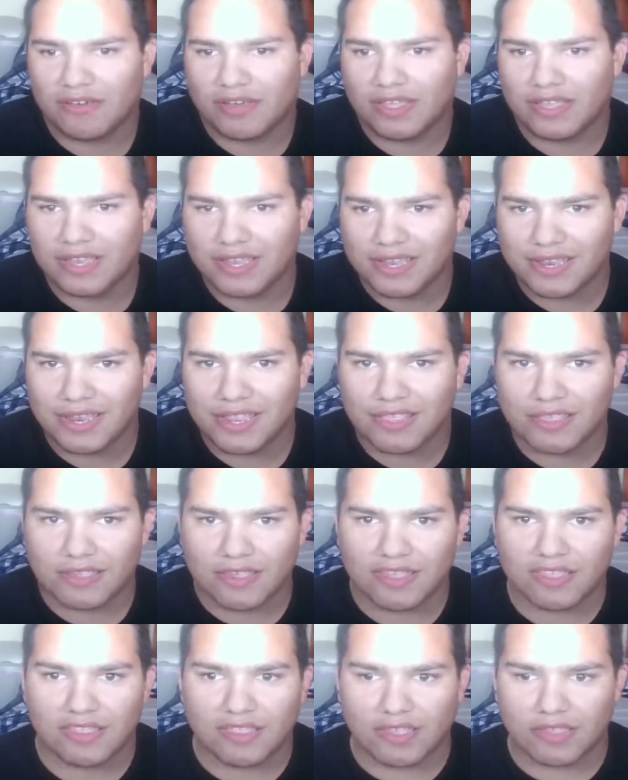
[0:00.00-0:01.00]

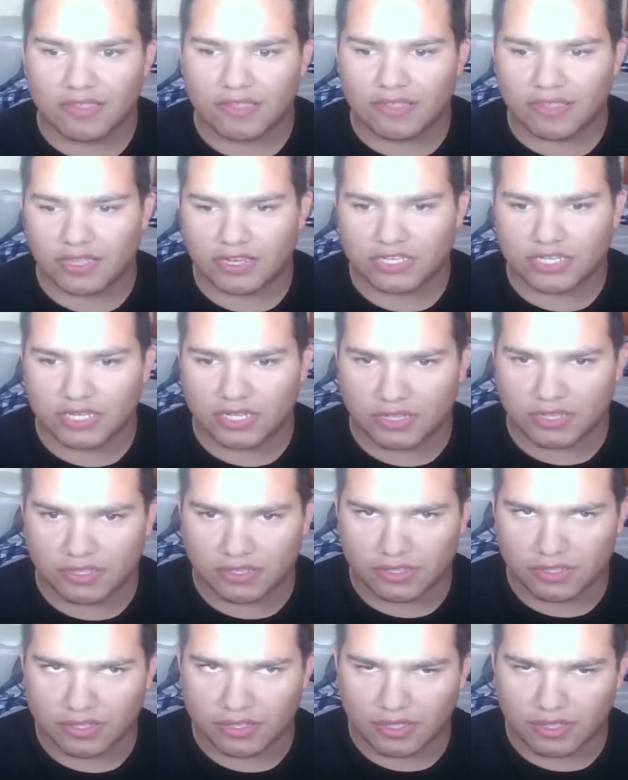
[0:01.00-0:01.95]
This is such a,